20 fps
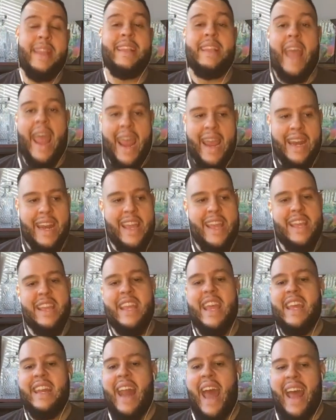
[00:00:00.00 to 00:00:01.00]
Danny
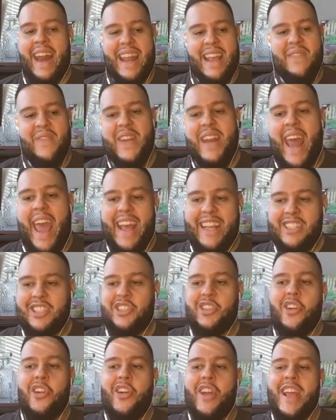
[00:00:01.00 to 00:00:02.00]
cannot even
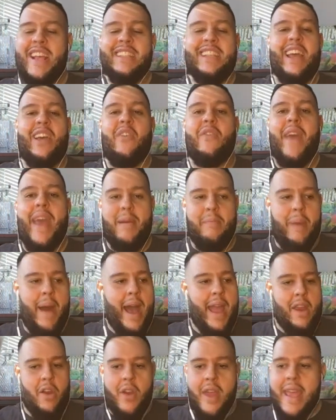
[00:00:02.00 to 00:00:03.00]
enter. He's like a
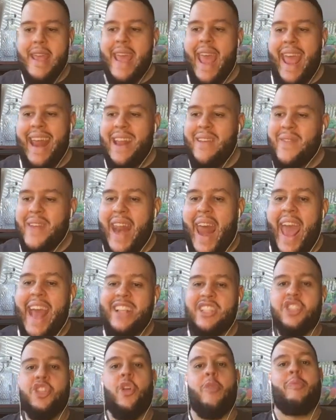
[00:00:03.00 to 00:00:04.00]
vampire. He can't even
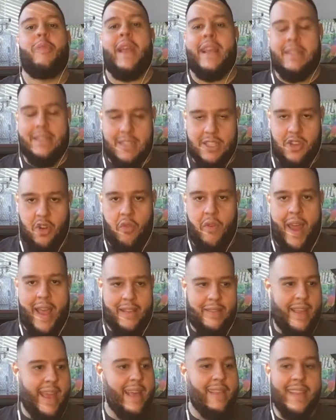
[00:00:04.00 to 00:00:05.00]
enter places
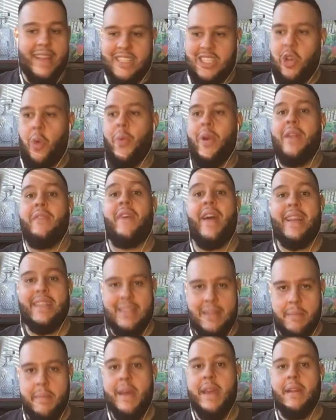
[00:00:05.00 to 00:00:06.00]
correctly unless someone
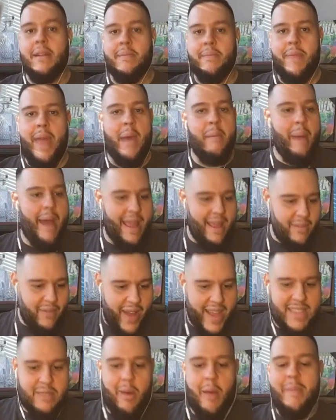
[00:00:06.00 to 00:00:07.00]
invites him in. And by
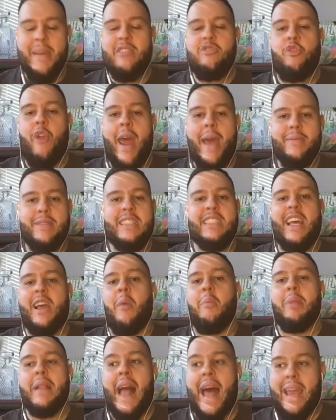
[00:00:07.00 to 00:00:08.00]
invites him, I mean grabs. He's like
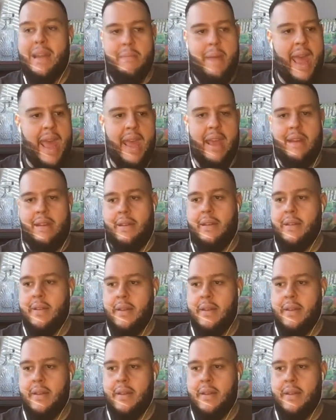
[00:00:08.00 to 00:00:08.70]
a blind man.